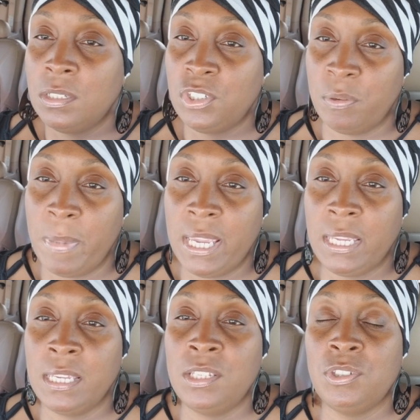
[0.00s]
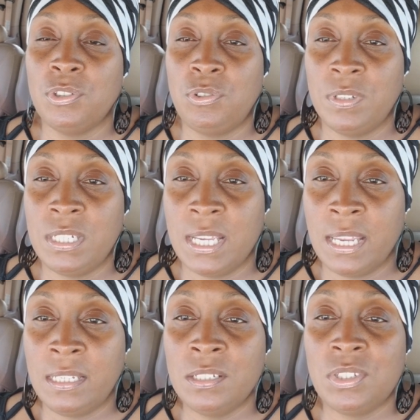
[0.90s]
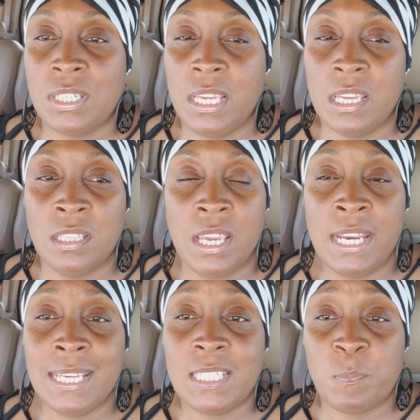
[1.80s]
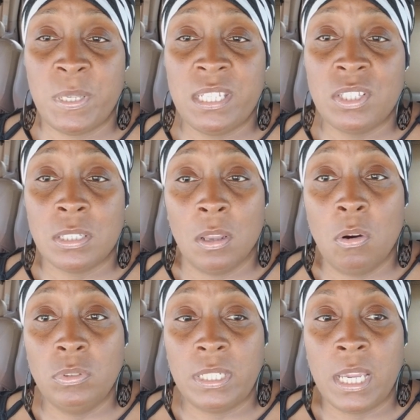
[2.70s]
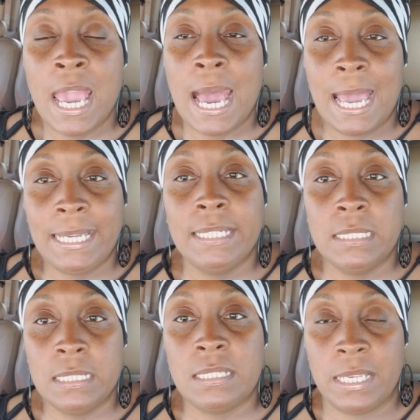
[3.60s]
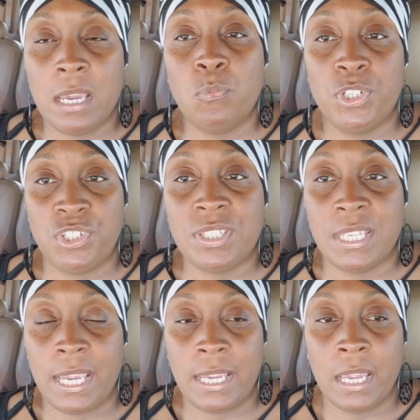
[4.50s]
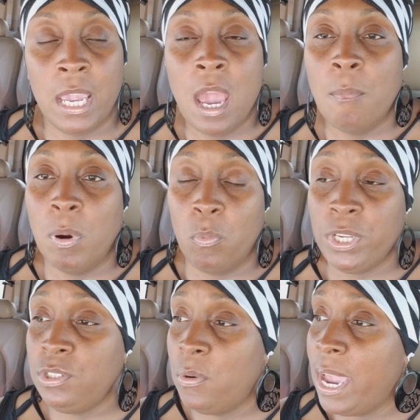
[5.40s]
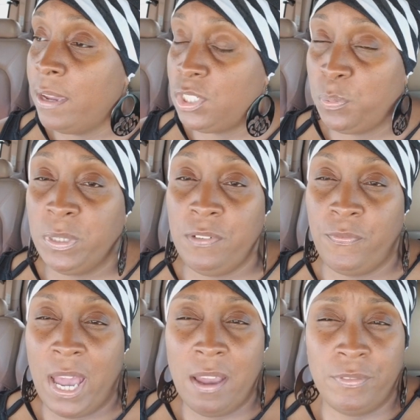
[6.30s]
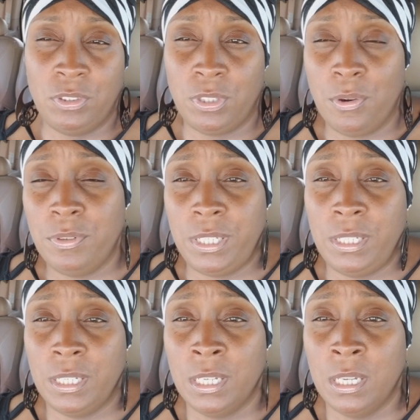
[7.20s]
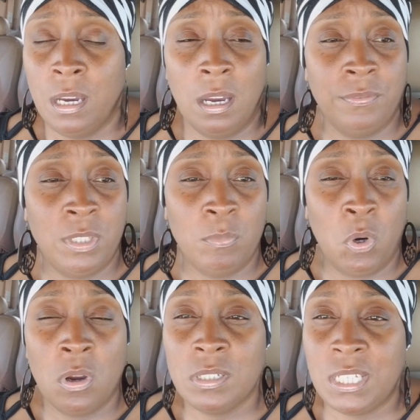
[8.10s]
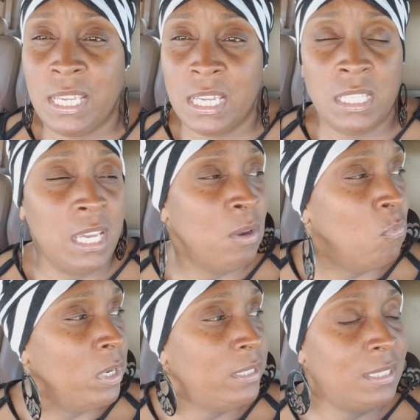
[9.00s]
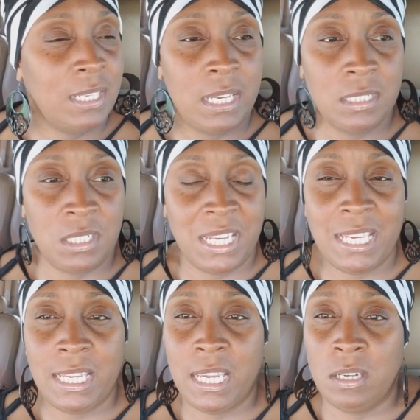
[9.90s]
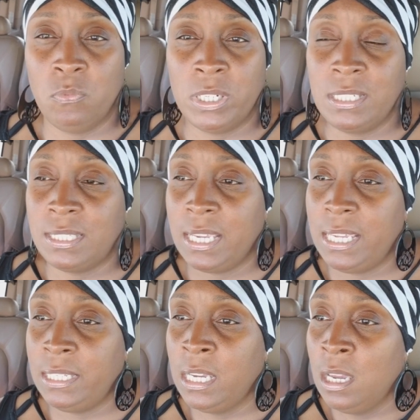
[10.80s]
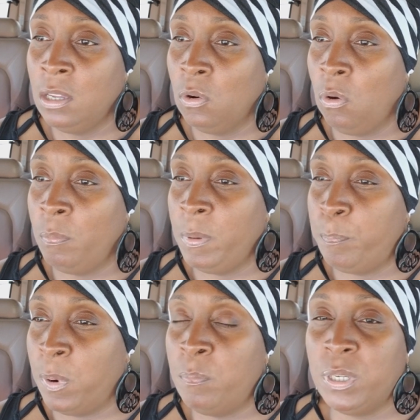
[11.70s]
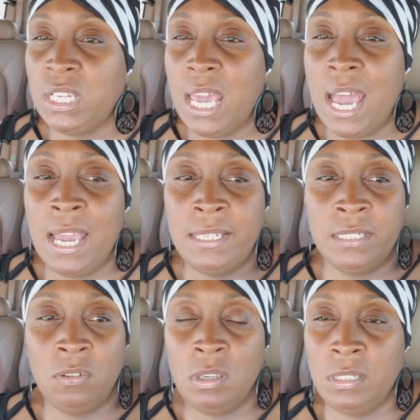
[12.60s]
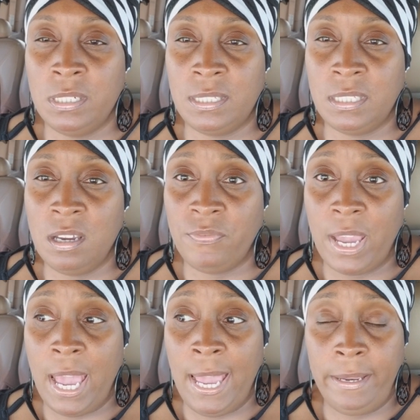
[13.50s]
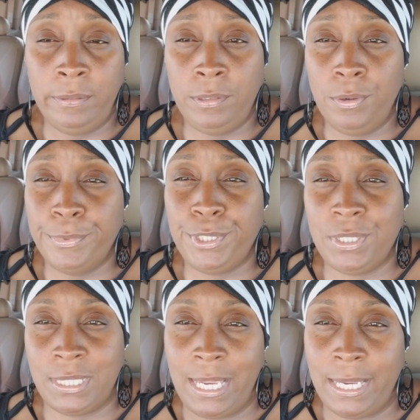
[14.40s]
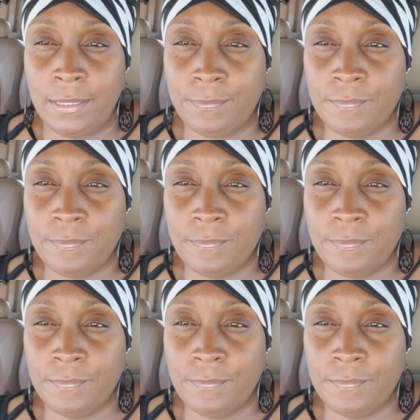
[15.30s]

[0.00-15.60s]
Jamaicans or Trinidadians together and they speak slowly, I can understand what you say. But when you have 25 and 30 of them all together and one is saying ting and one is saying or mbumbaclad and all of this stuff, I don't know what you're saying.